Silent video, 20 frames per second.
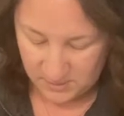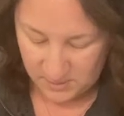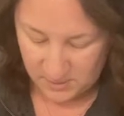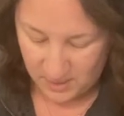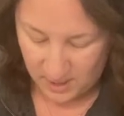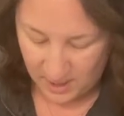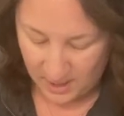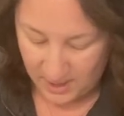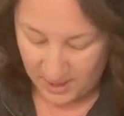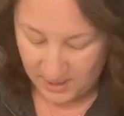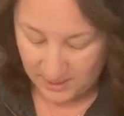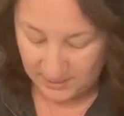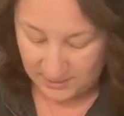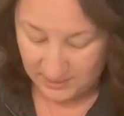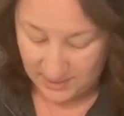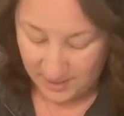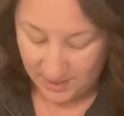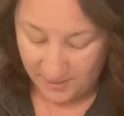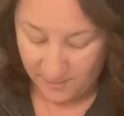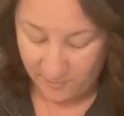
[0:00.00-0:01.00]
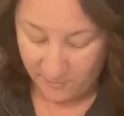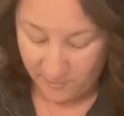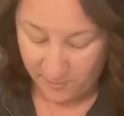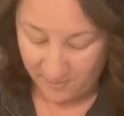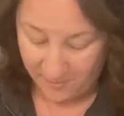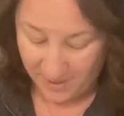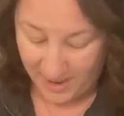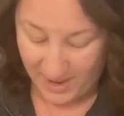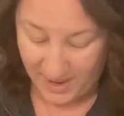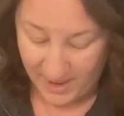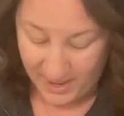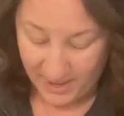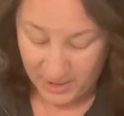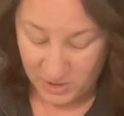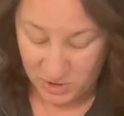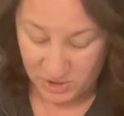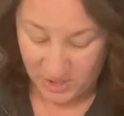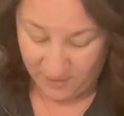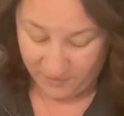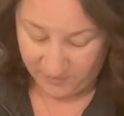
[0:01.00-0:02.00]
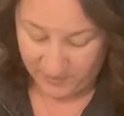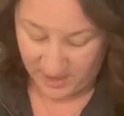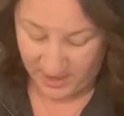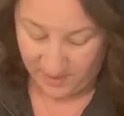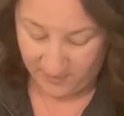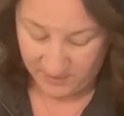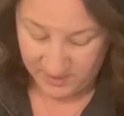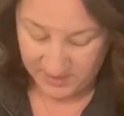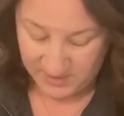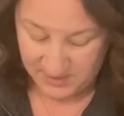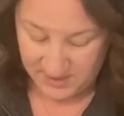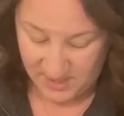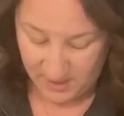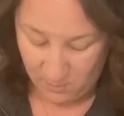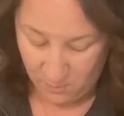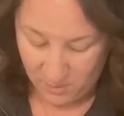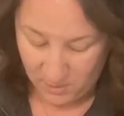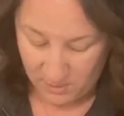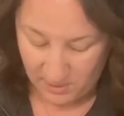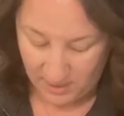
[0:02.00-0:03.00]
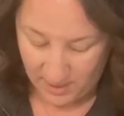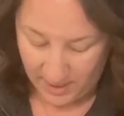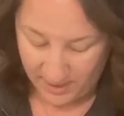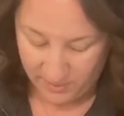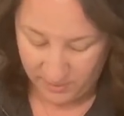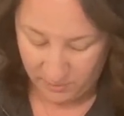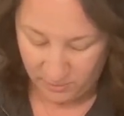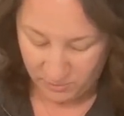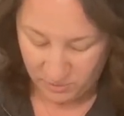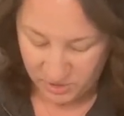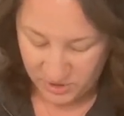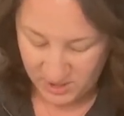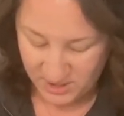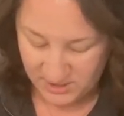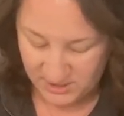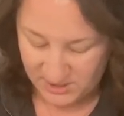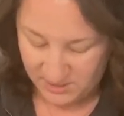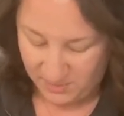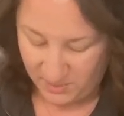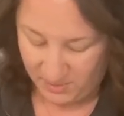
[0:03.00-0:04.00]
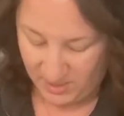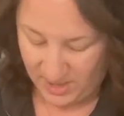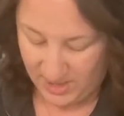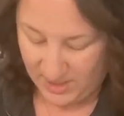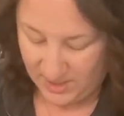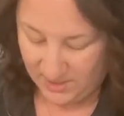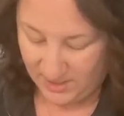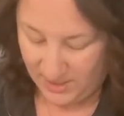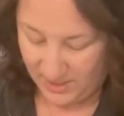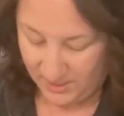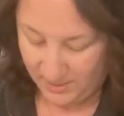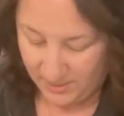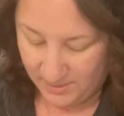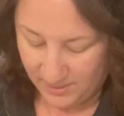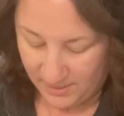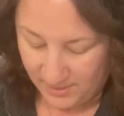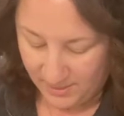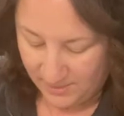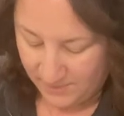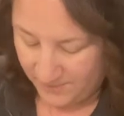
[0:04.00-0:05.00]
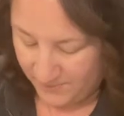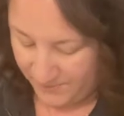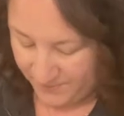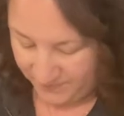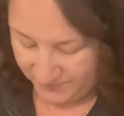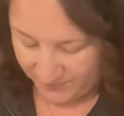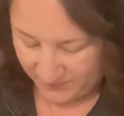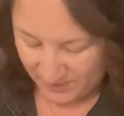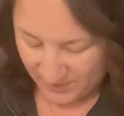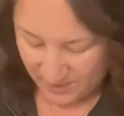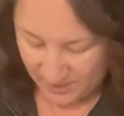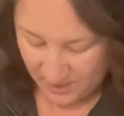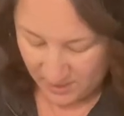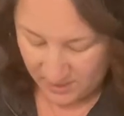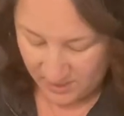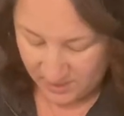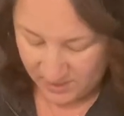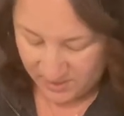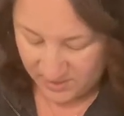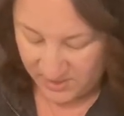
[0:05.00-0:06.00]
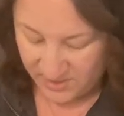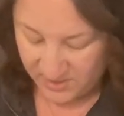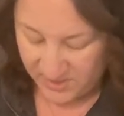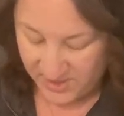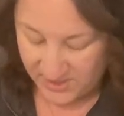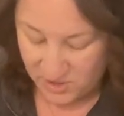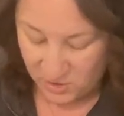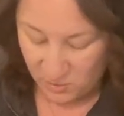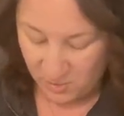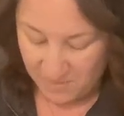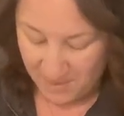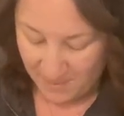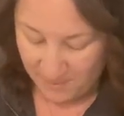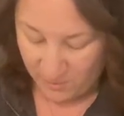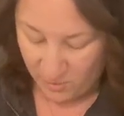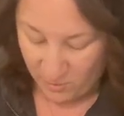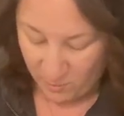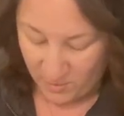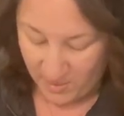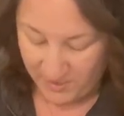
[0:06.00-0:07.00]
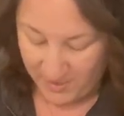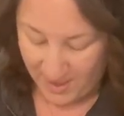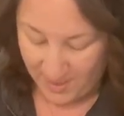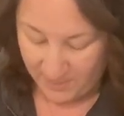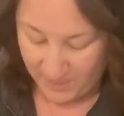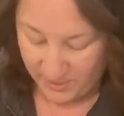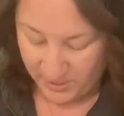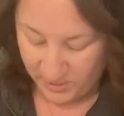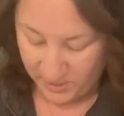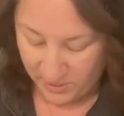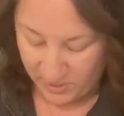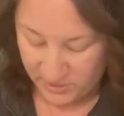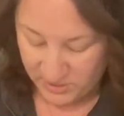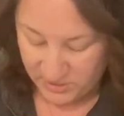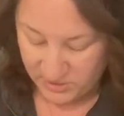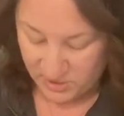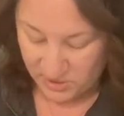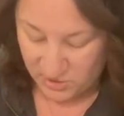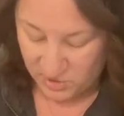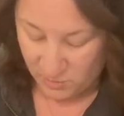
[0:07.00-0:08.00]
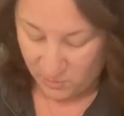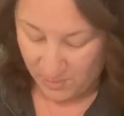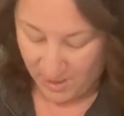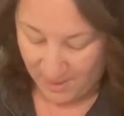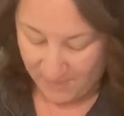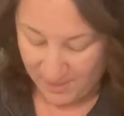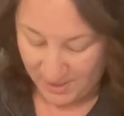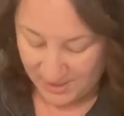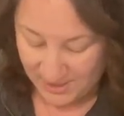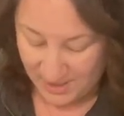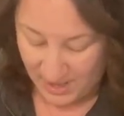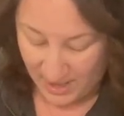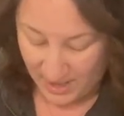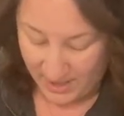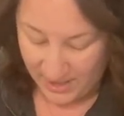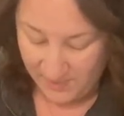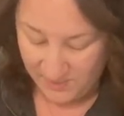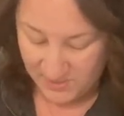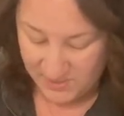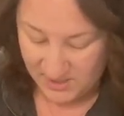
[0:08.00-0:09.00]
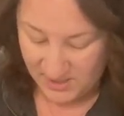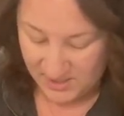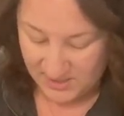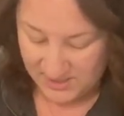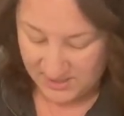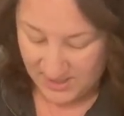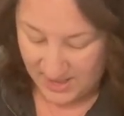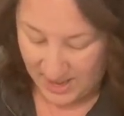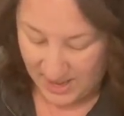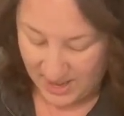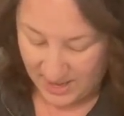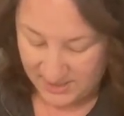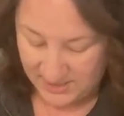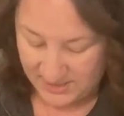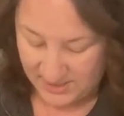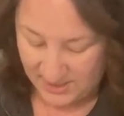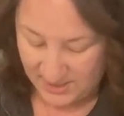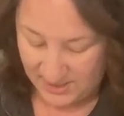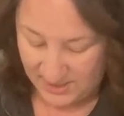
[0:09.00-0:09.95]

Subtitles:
I love my chef knife. This thing will glide through just about anything. The thing to remember with Epicure's ceramic knives is that it